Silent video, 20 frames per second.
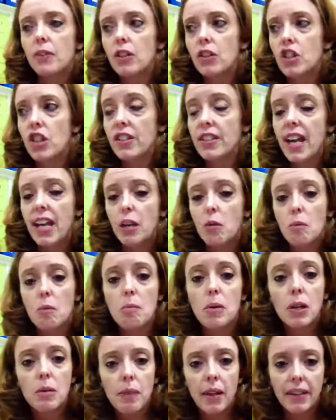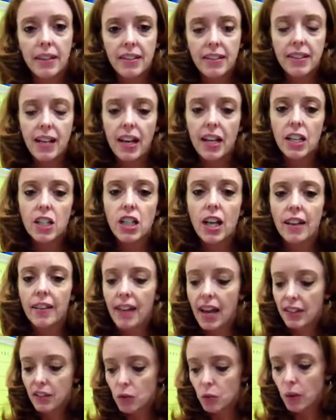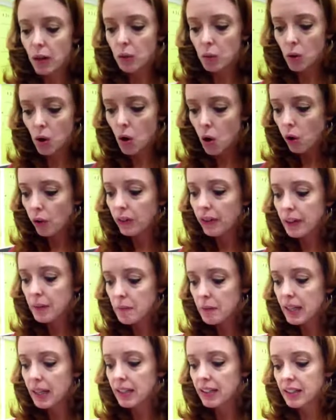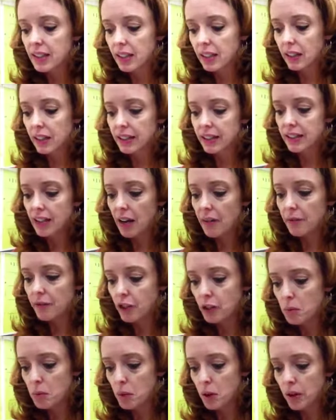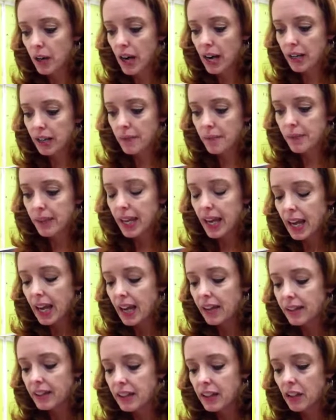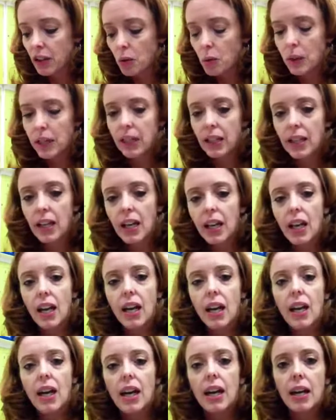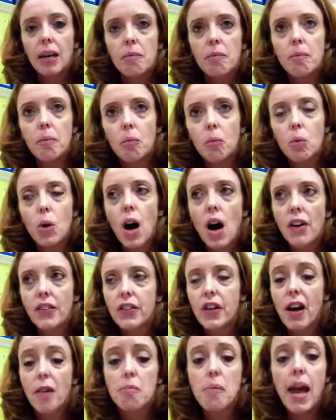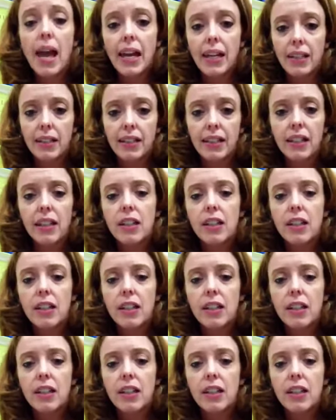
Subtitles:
just take them and put them on the stage, and that's where we'll hold them until it's time for the parade at the end of the week. We'll also have paint,